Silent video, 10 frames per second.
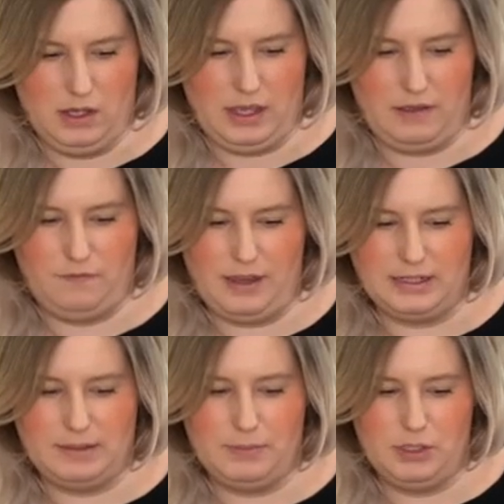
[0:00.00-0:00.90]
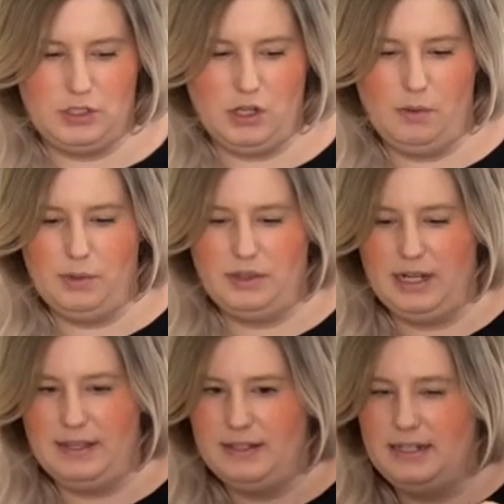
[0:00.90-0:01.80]
In fact, I'm going to start with
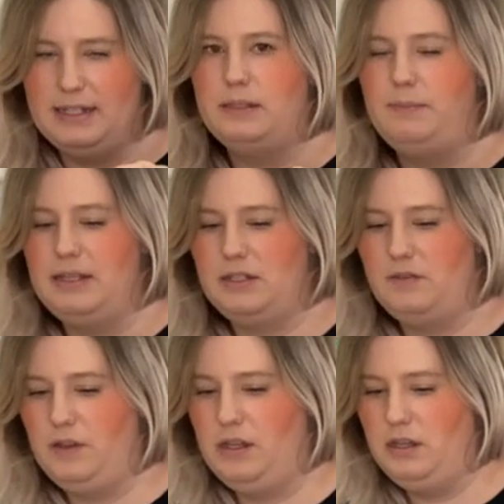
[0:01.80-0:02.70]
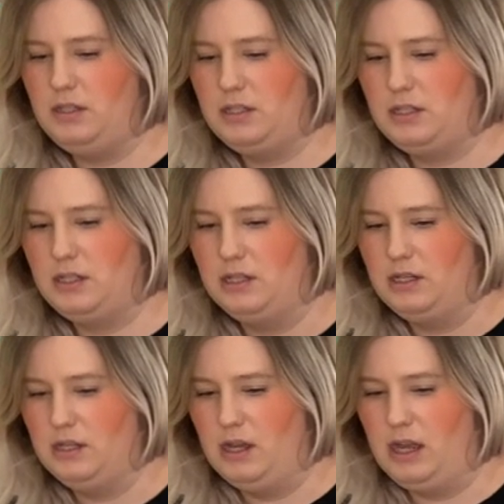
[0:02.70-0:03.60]
like the little bits first.
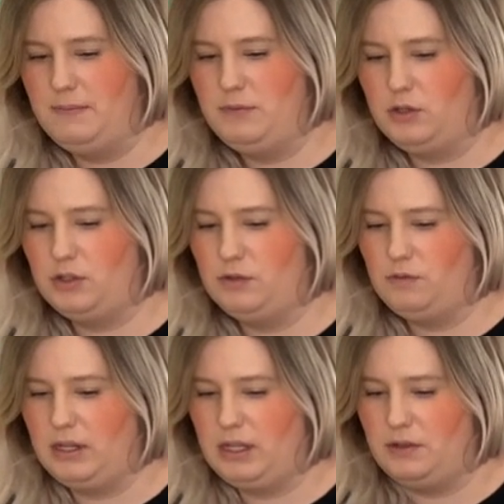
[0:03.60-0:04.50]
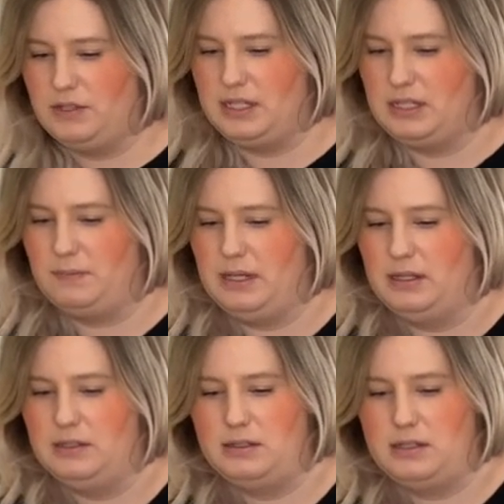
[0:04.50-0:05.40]
I'm not going to reuse these
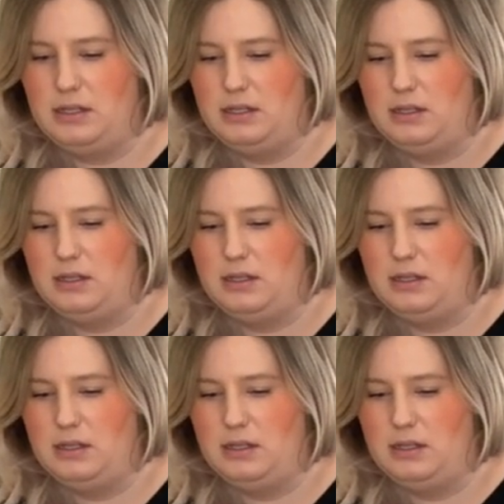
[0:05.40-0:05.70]
pins.